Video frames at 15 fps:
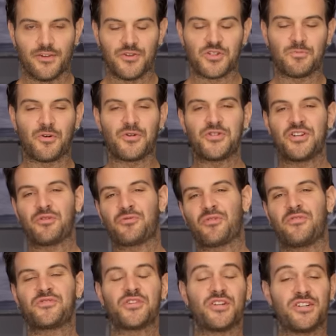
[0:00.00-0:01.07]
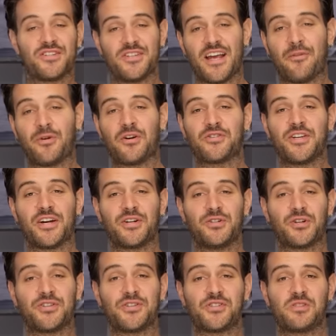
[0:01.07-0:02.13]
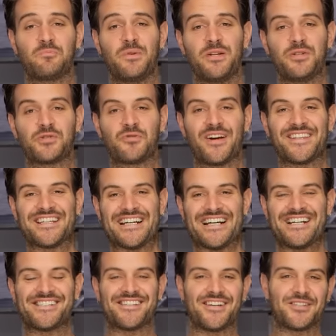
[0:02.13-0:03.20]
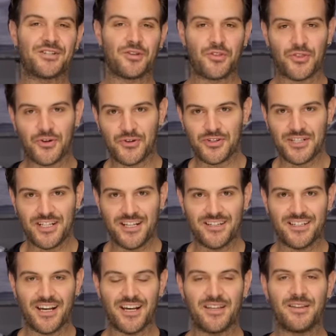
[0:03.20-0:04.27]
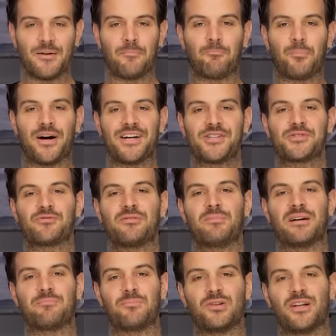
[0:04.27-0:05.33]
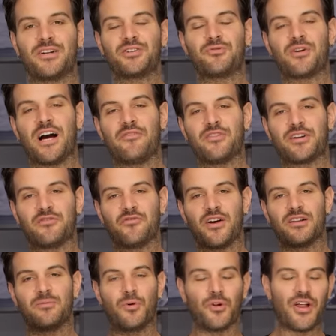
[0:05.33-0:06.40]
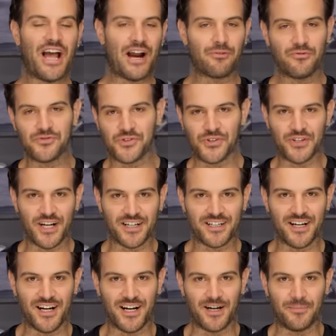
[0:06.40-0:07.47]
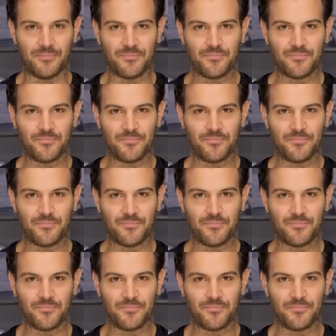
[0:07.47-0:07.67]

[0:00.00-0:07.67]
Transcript: Spurgeon here with RevZilla, and today we are taking a look at the Speed and Strength S S thirteen ten bikes that are in my blood graphic, available at RevZilla dot com.